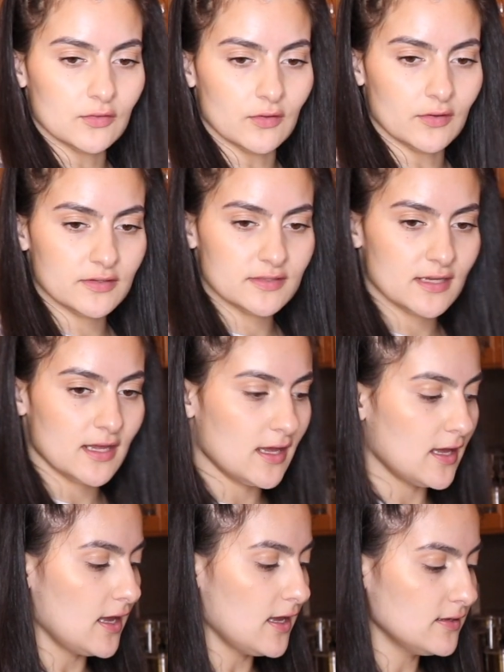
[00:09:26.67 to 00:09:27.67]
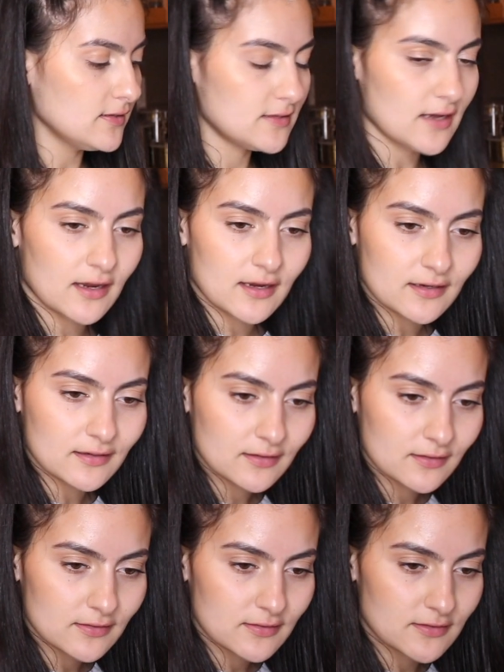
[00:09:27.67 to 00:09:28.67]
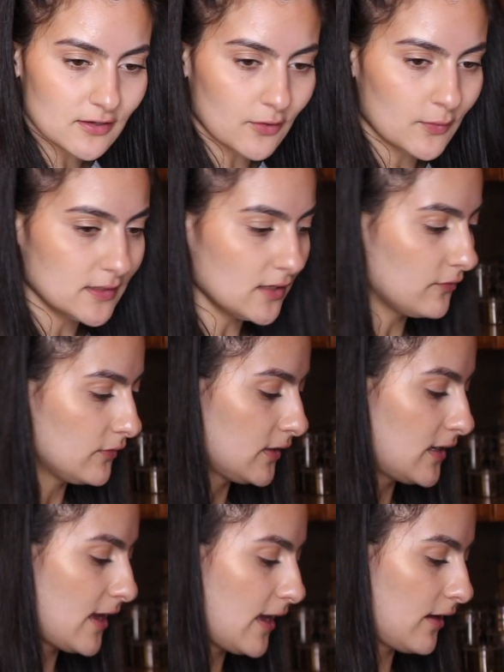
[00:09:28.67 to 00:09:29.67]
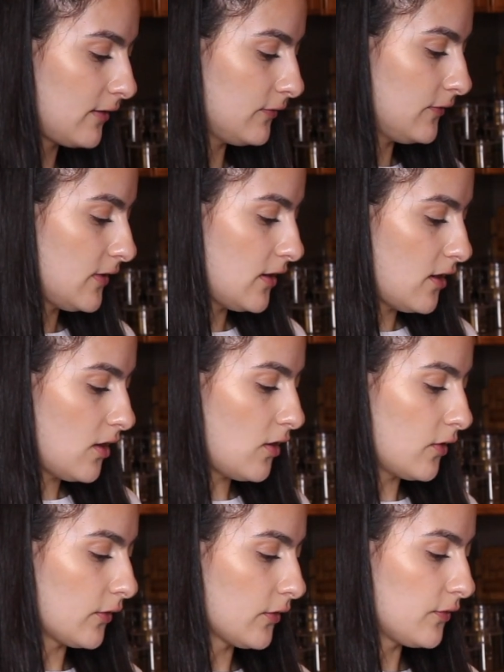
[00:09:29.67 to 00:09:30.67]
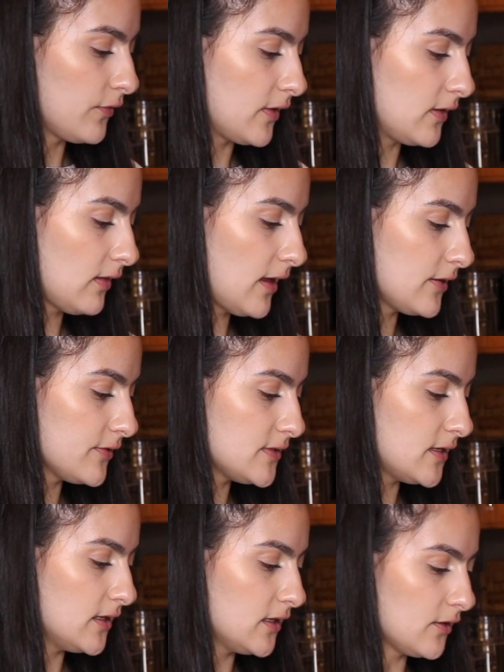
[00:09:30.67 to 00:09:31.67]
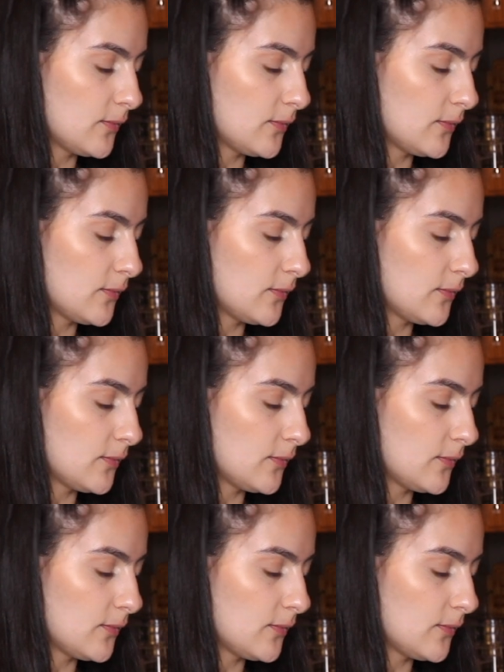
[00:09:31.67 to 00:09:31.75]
Looks insane. So we definitely have our three layers in here.